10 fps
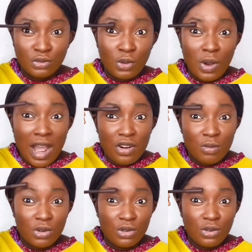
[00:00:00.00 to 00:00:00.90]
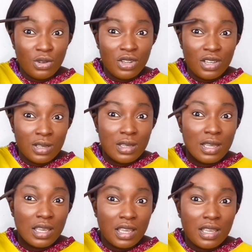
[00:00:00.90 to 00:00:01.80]
Oh, Hannah Mono.
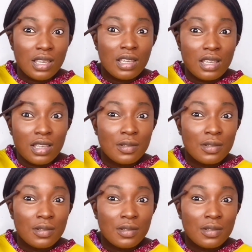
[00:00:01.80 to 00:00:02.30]
Eh,